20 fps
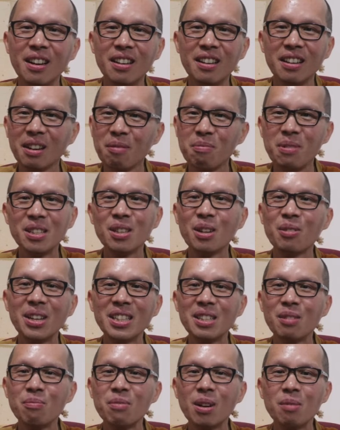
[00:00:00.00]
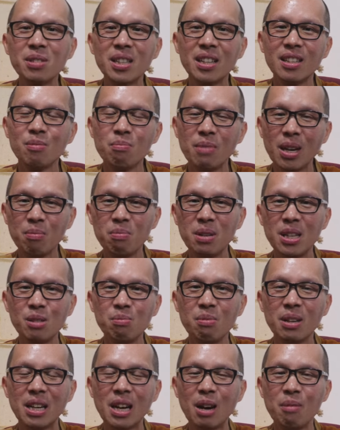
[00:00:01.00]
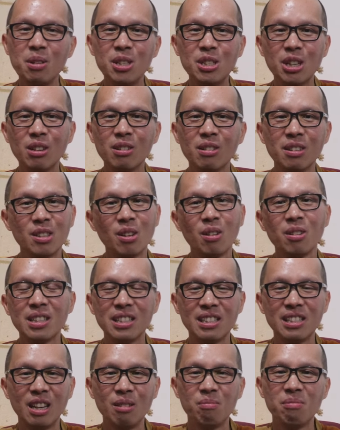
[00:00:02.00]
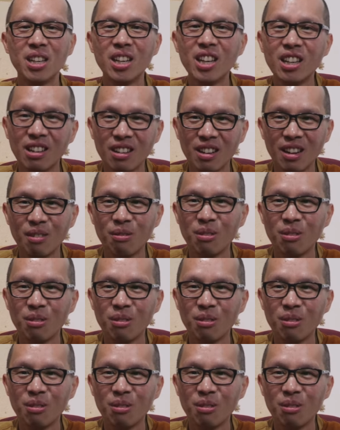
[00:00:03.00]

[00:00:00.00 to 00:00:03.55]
Yeah, basically what Jim Brahm says, make peace, become, be gentle. It's all the same thing.